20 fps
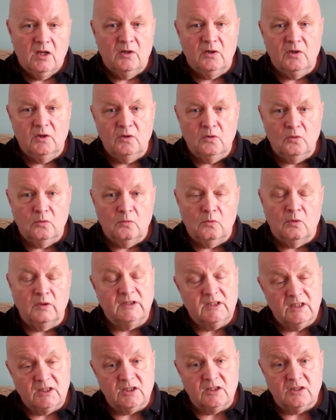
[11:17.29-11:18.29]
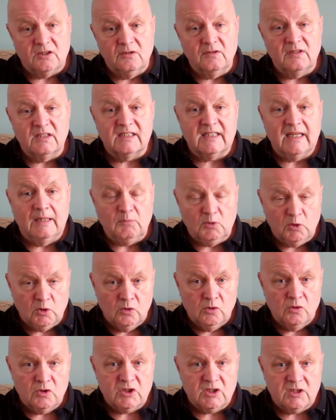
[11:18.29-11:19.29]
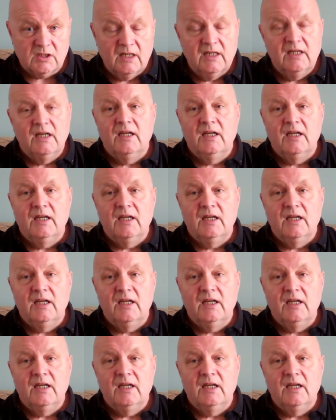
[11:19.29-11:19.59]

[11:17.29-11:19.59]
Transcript: who wanted to do the same course.